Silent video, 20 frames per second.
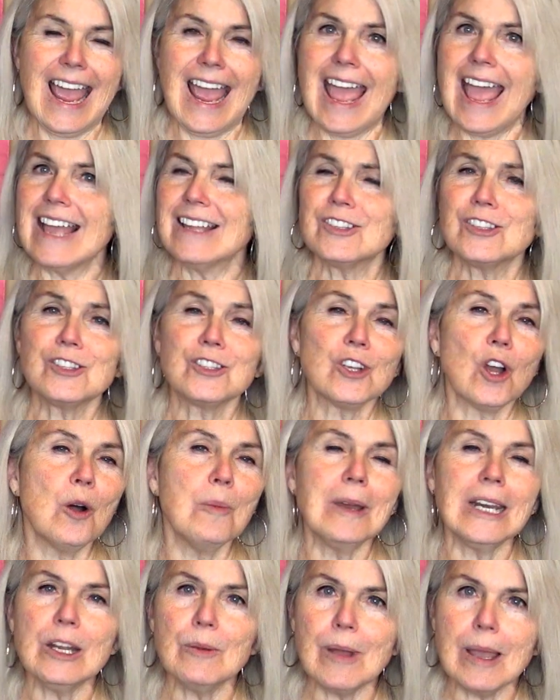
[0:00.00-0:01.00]
And so
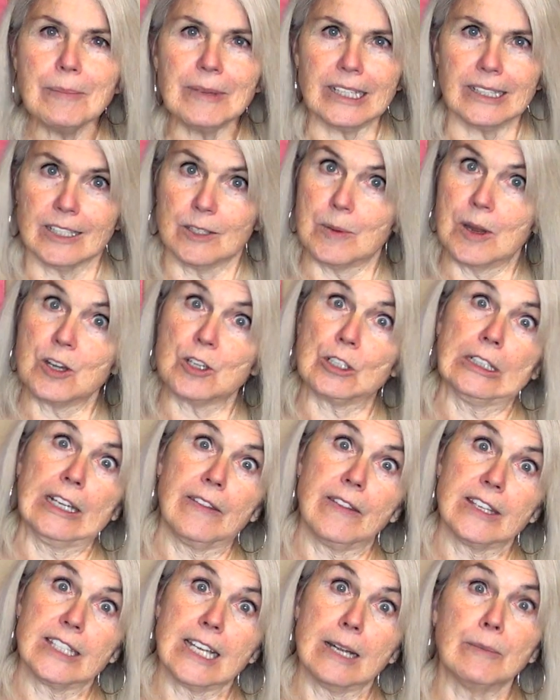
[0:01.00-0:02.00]
many women, especially
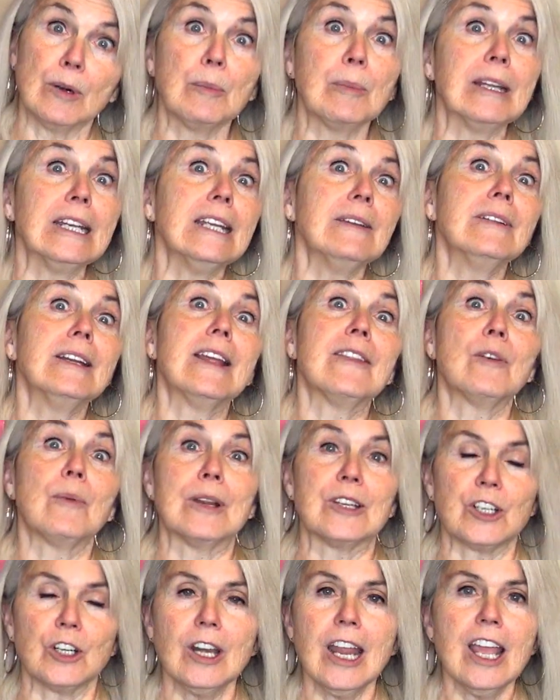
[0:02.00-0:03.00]
in the summer, but even in the
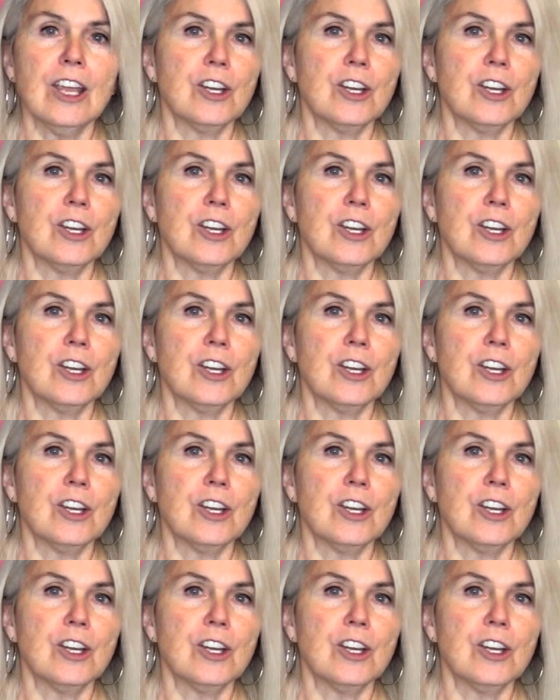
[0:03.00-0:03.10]
winter,